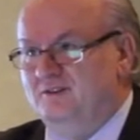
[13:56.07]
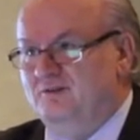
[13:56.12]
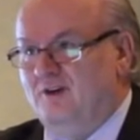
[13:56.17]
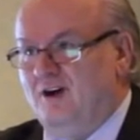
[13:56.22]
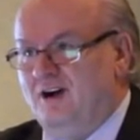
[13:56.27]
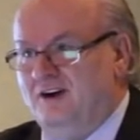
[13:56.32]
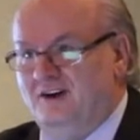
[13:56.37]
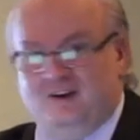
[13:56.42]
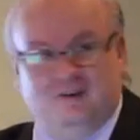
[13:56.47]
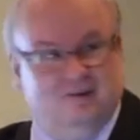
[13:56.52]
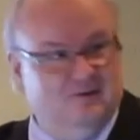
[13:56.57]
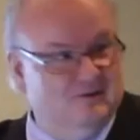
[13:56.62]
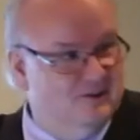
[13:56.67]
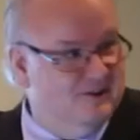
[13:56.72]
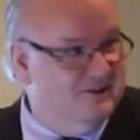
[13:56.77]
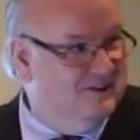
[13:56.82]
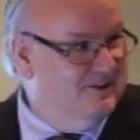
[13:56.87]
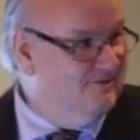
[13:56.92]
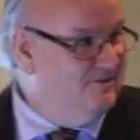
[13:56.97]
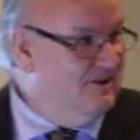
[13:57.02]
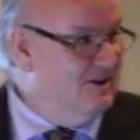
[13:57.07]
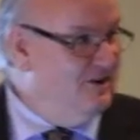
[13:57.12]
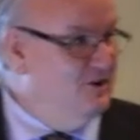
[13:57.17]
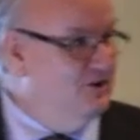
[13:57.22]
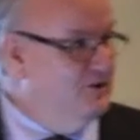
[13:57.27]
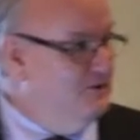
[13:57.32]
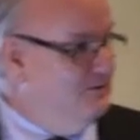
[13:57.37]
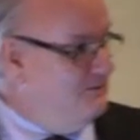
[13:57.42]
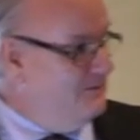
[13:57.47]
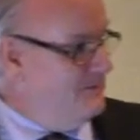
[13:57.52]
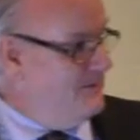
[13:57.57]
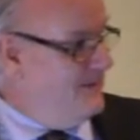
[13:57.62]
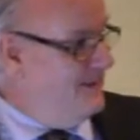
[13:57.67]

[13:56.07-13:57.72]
Raghu